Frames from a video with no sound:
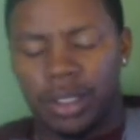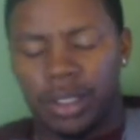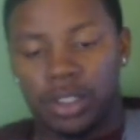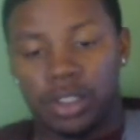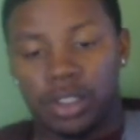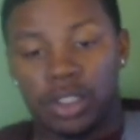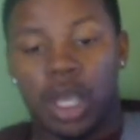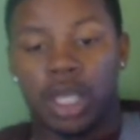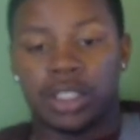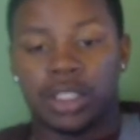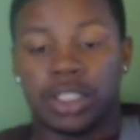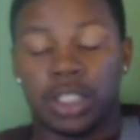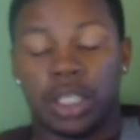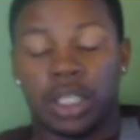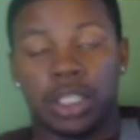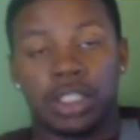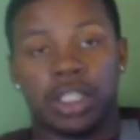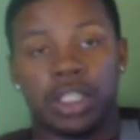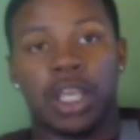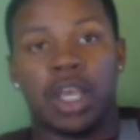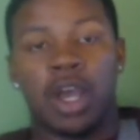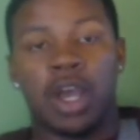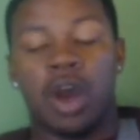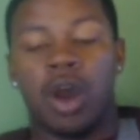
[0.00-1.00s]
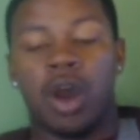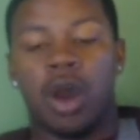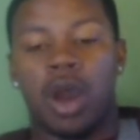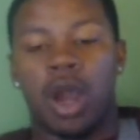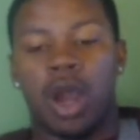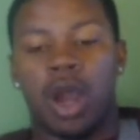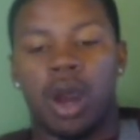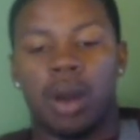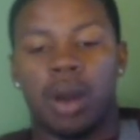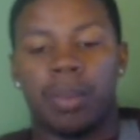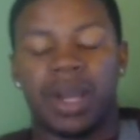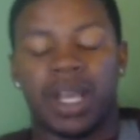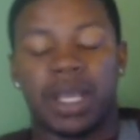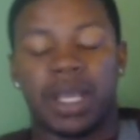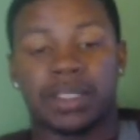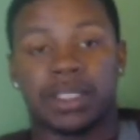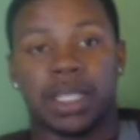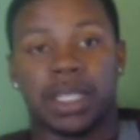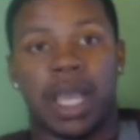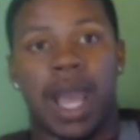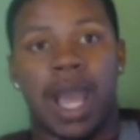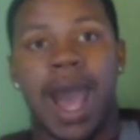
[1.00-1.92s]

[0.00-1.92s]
Because the